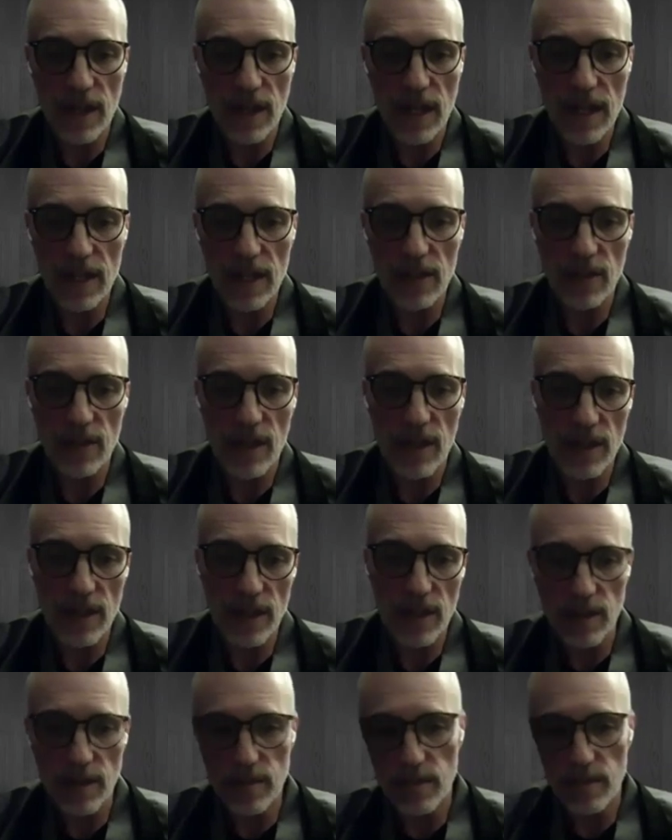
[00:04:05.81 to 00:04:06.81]
anger out
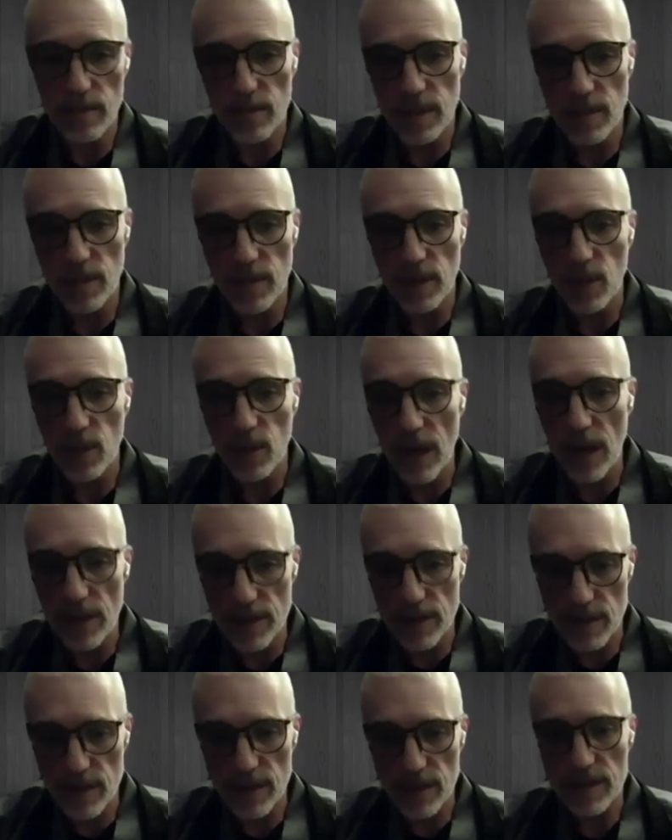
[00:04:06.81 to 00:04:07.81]
on people
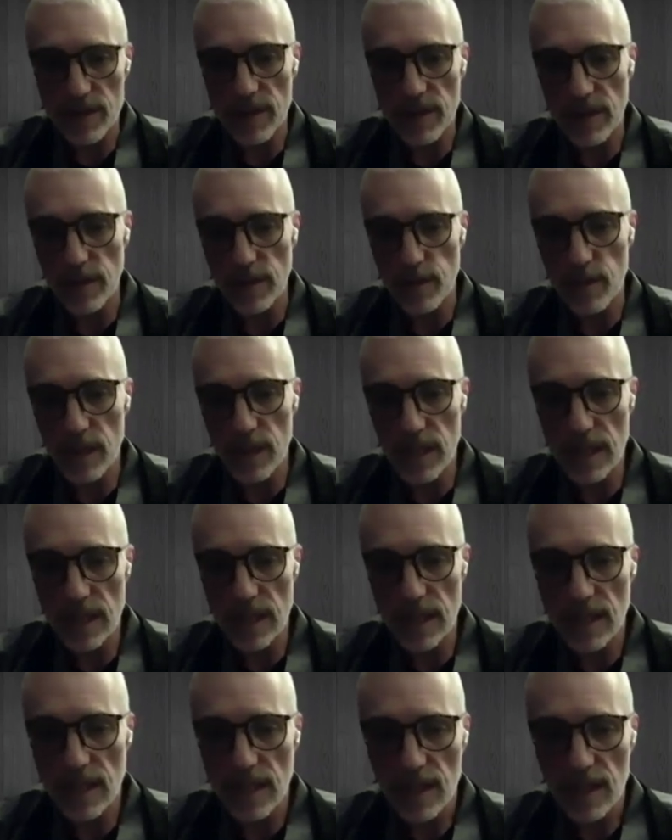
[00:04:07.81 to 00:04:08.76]
around them instead of me,